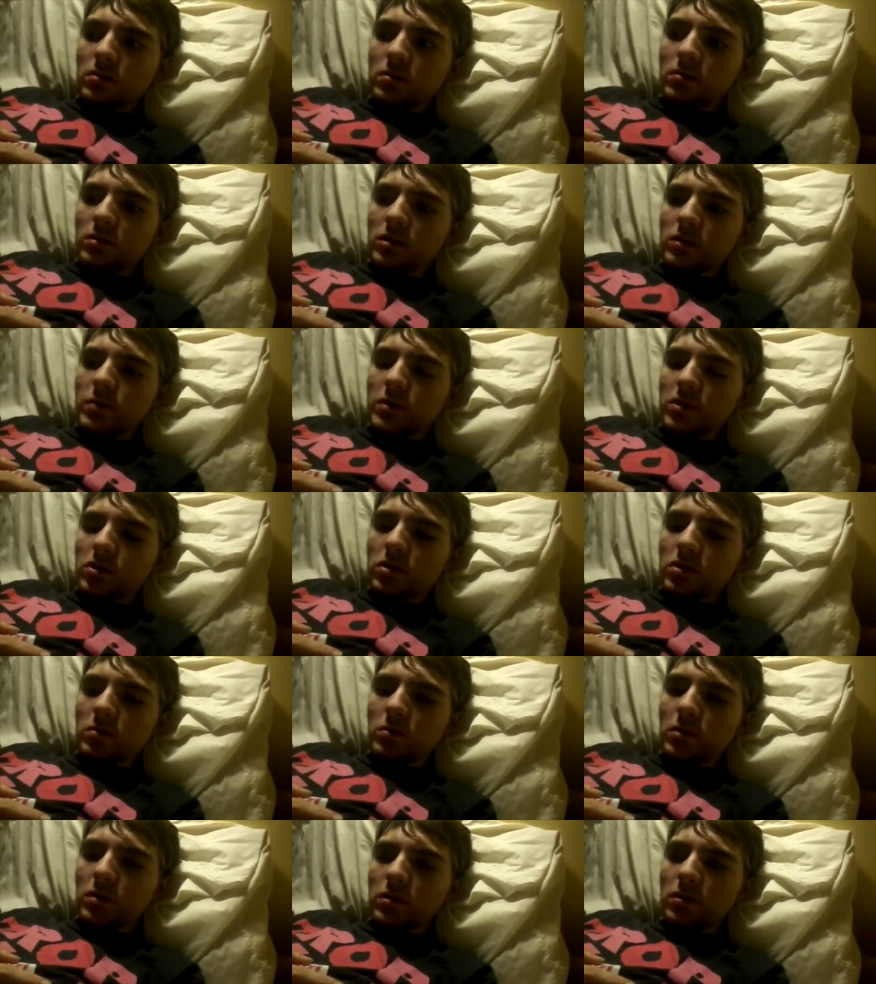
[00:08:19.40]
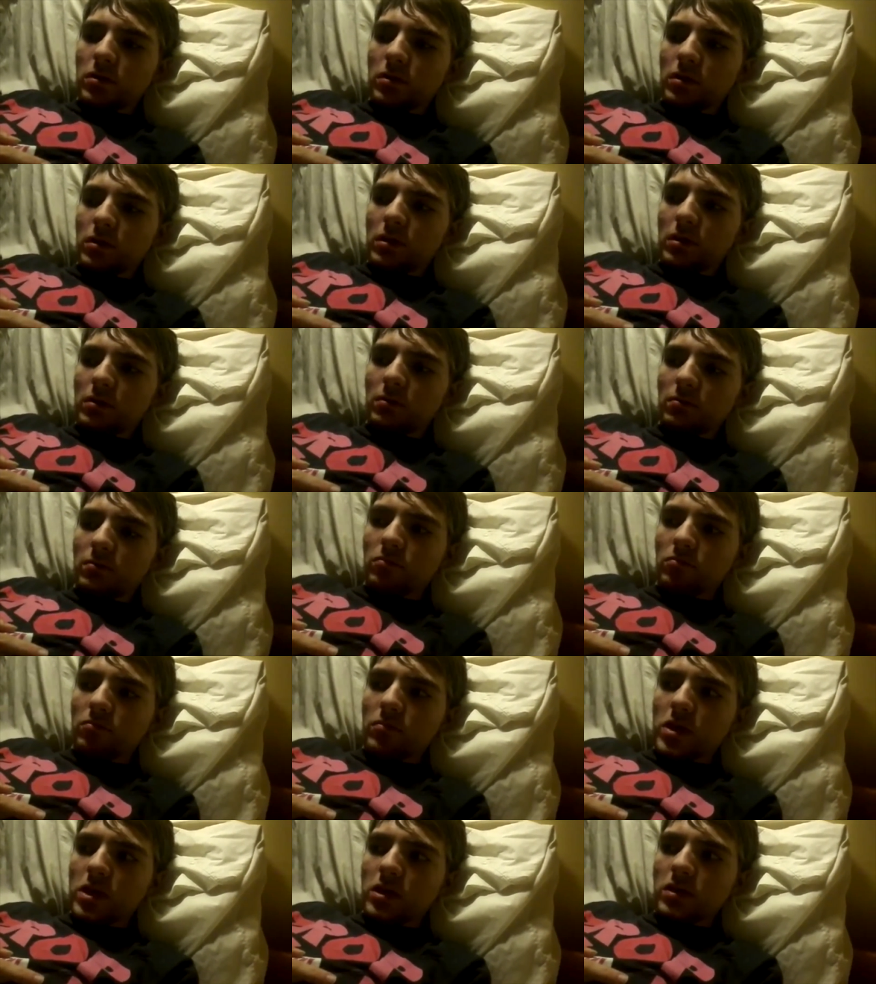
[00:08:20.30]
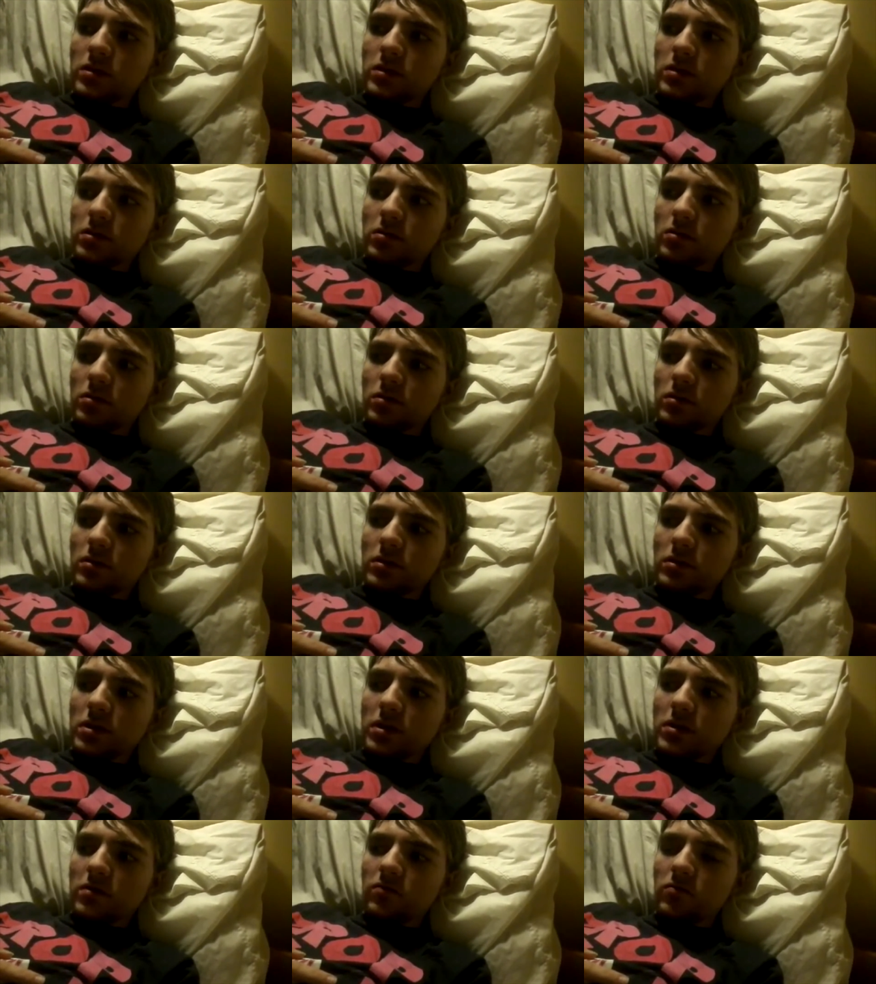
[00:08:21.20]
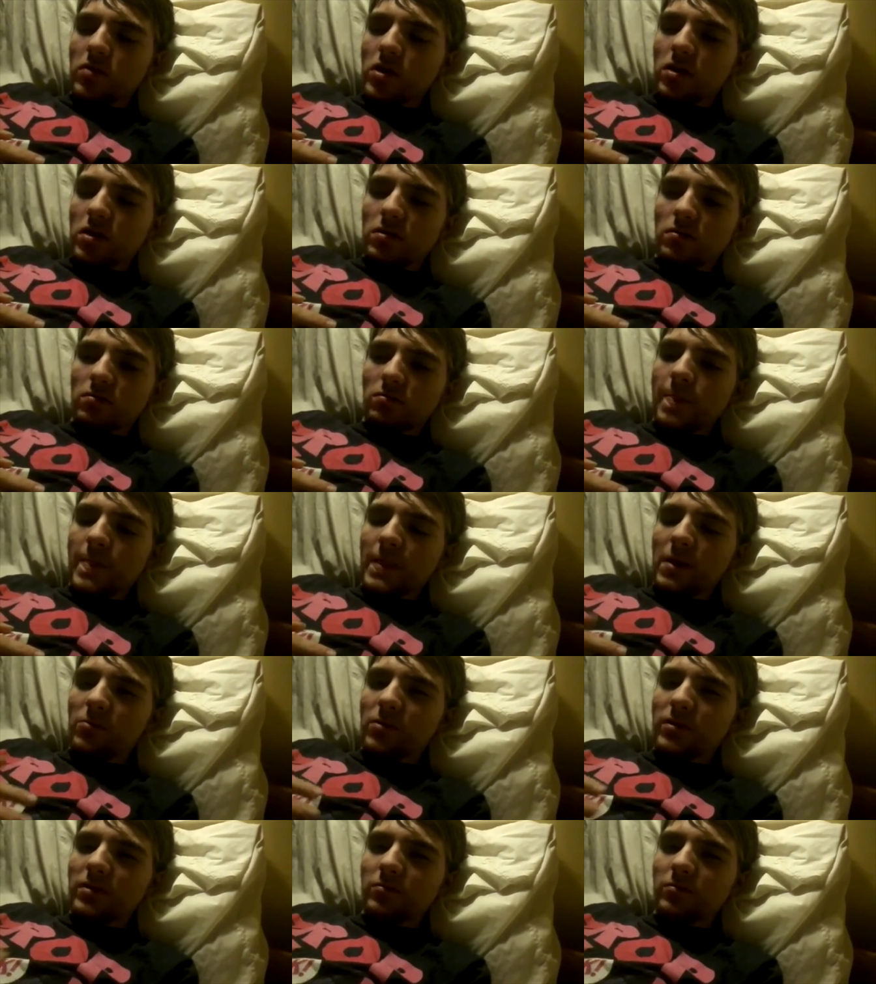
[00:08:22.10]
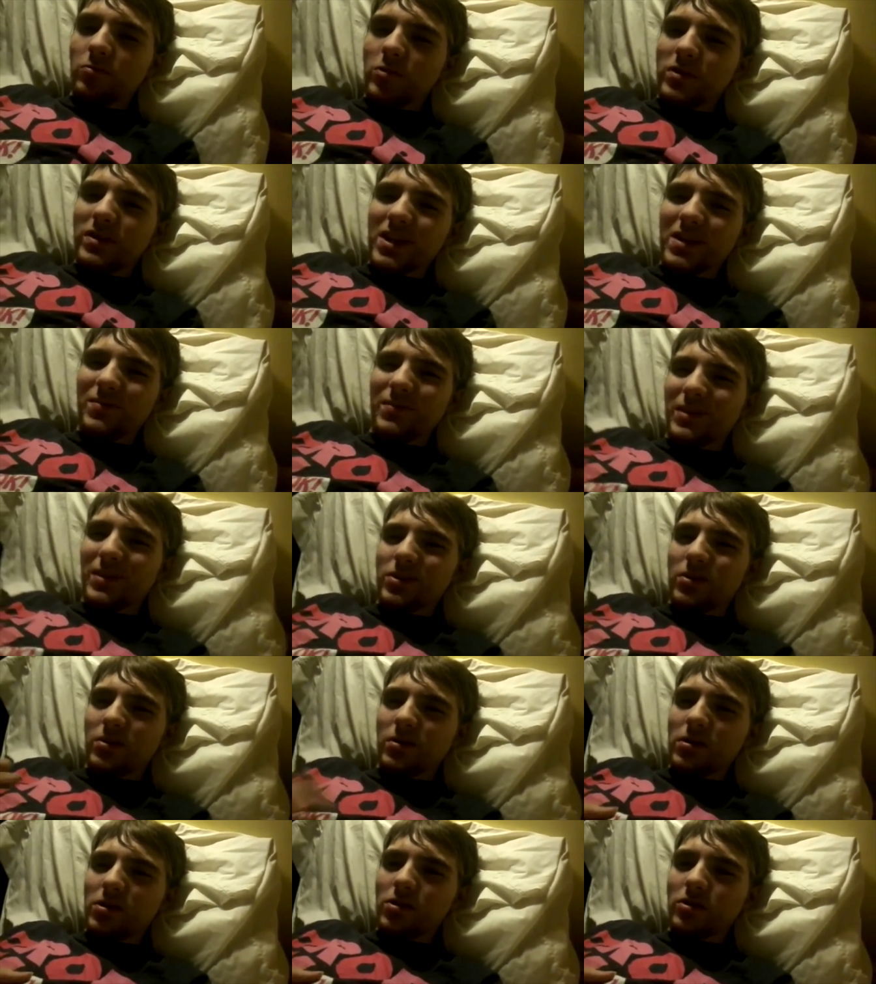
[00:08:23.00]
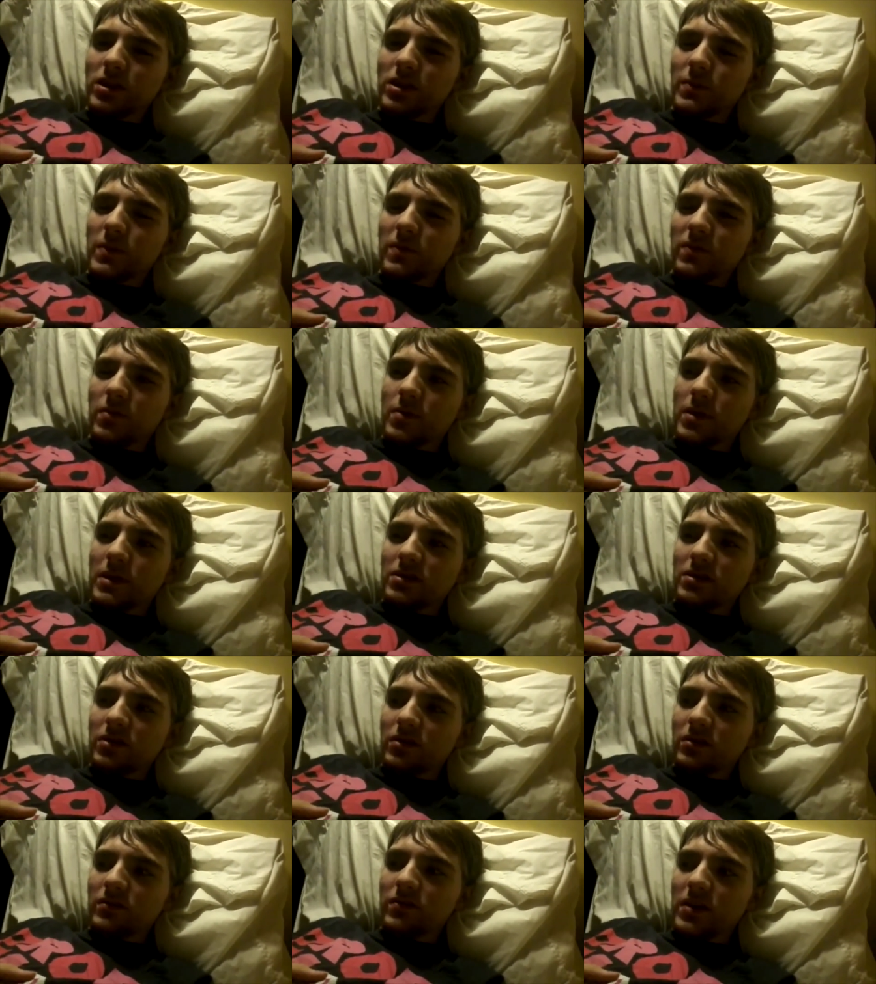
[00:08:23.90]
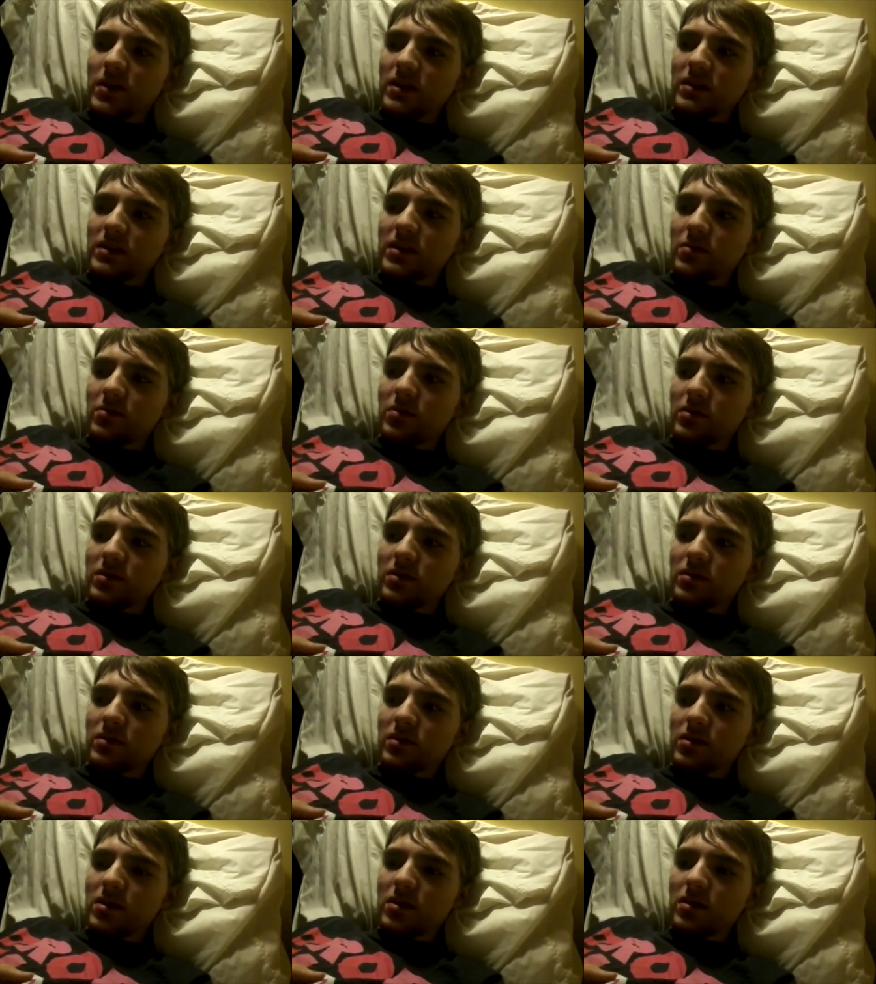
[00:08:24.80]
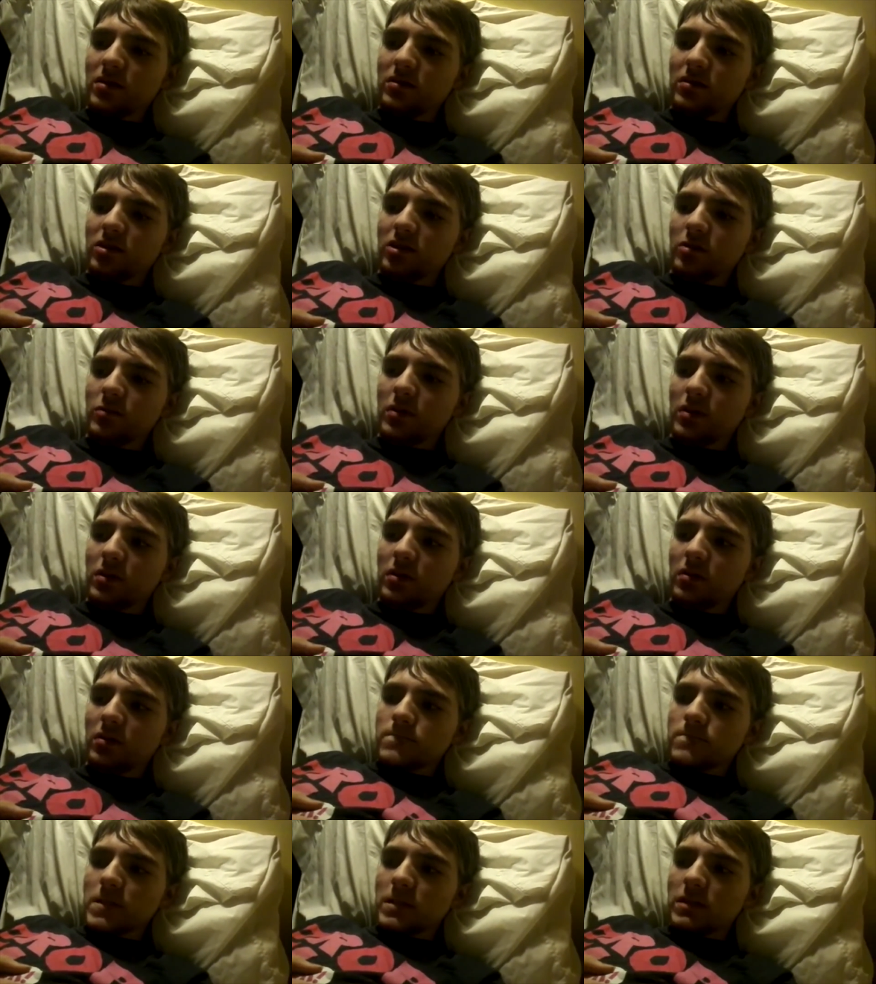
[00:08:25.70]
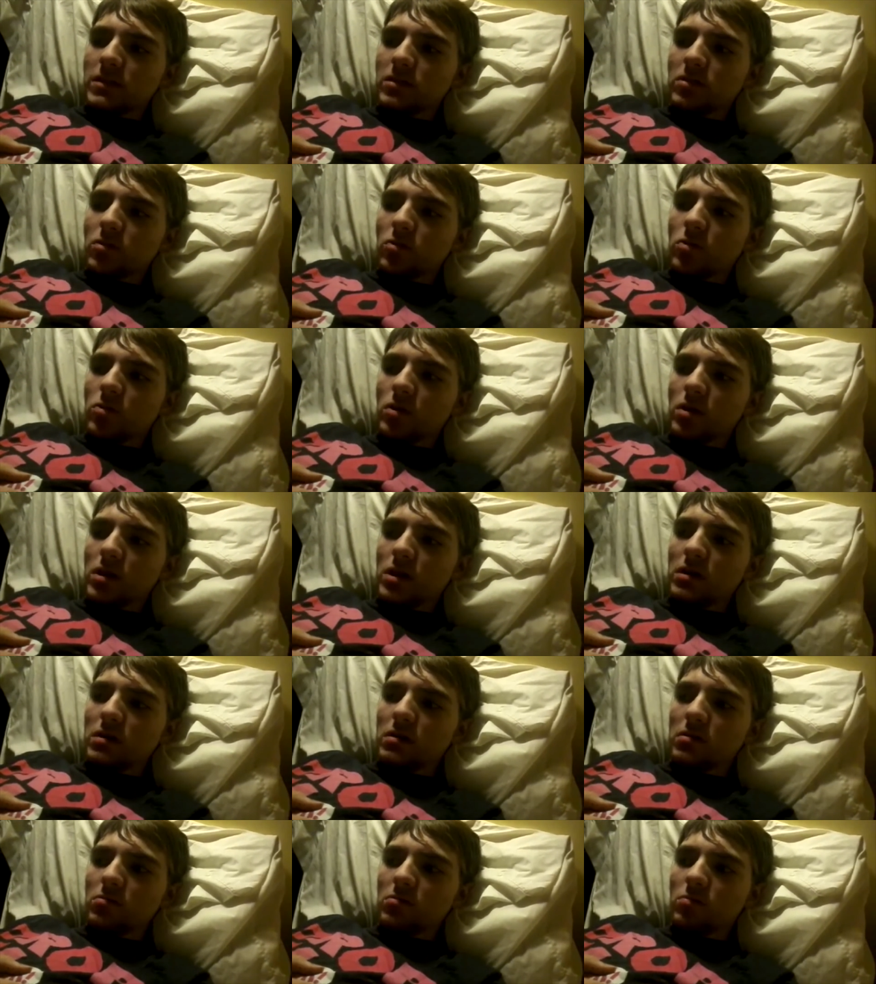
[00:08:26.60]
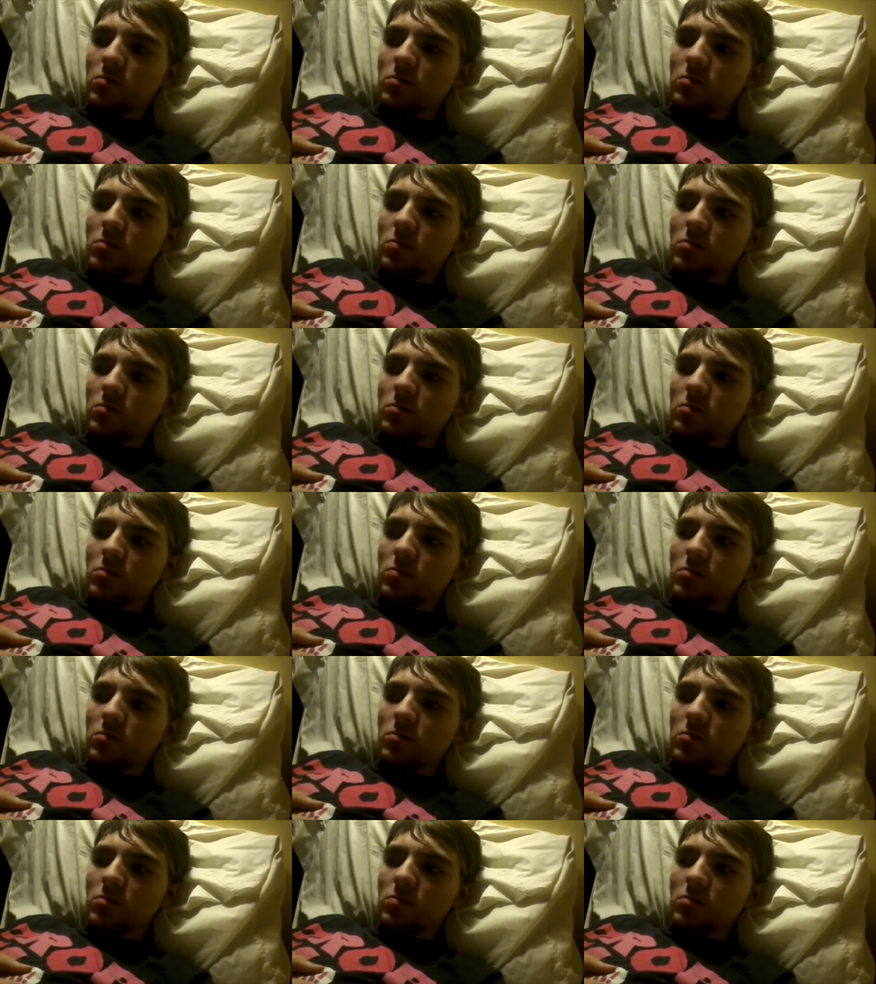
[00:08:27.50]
especially with the monster and stuff. Well, one time they showed a close-up of the monster's face. That was kind of stupid. The story